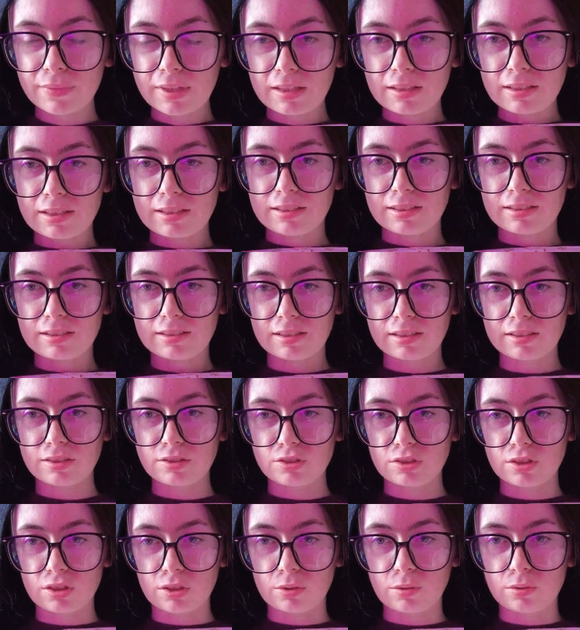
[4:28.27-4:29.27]
this is like
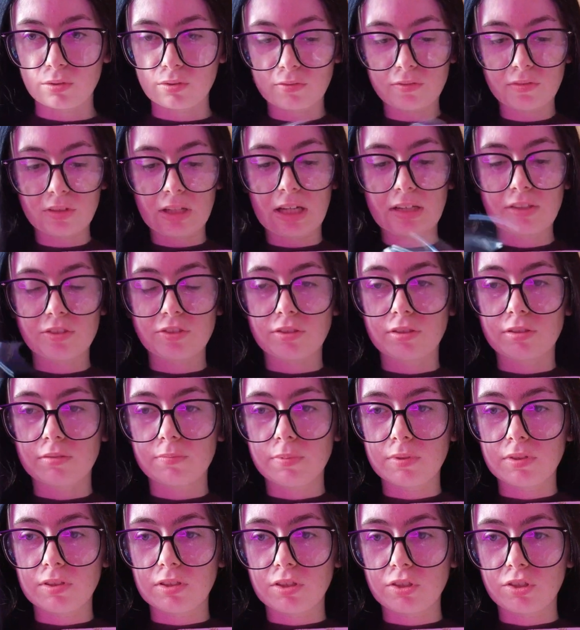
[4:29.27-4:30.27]
so unflattering
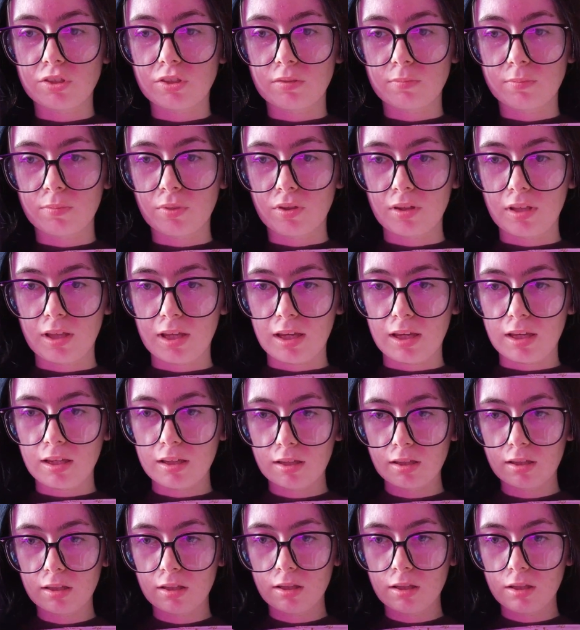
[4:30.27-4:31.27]
position, but
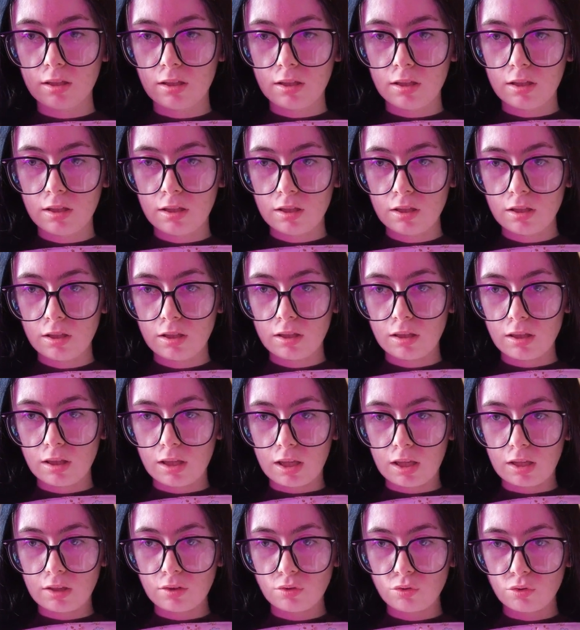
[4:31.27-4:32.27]
like
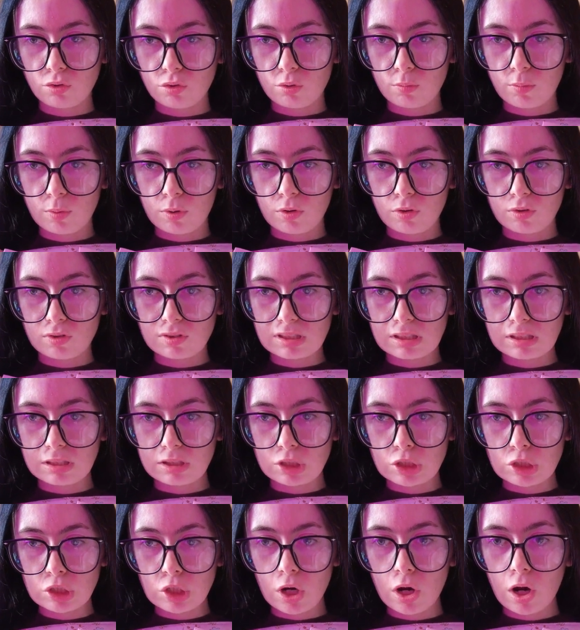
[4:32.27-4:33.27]
two bows at the
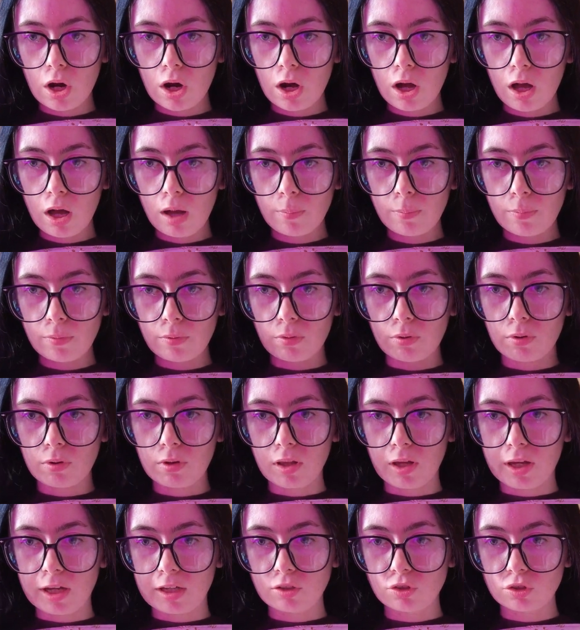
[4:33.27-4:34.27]
top or
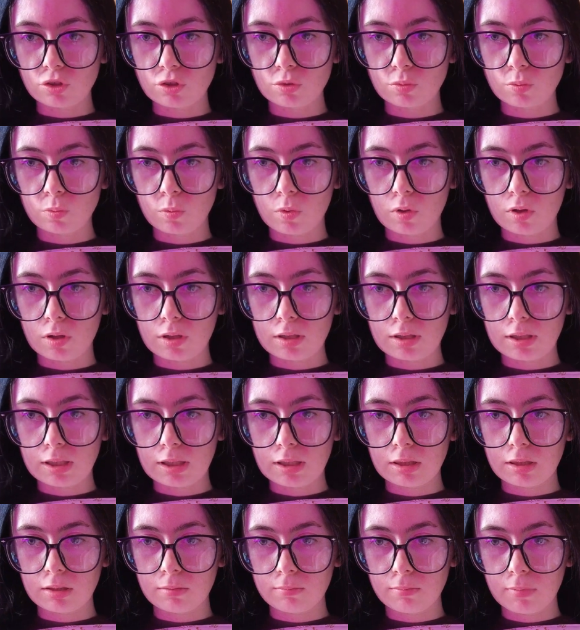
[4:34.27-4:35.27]
like just one
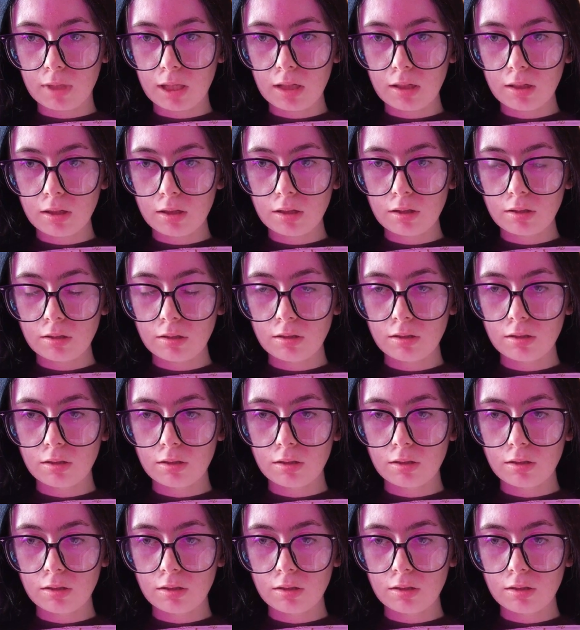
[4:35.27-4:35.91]
in the middle,